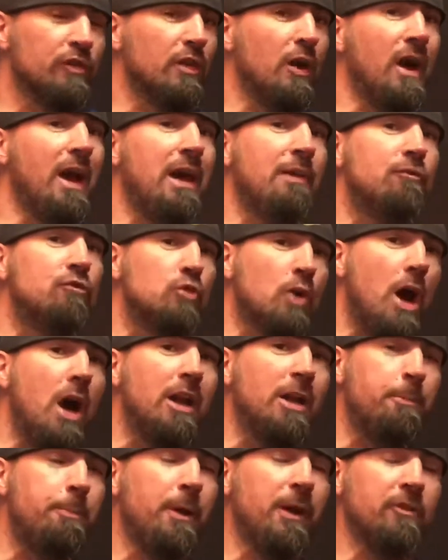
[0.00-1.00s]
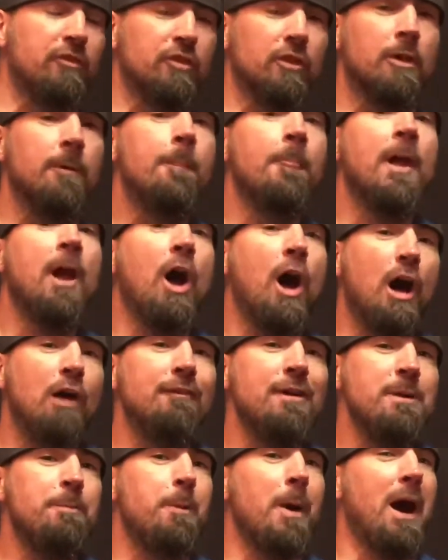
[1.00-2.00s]
Now, I have drawn a picture of
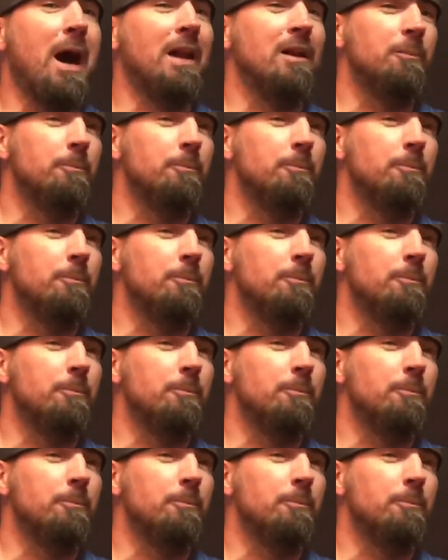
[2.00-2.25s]
a pond,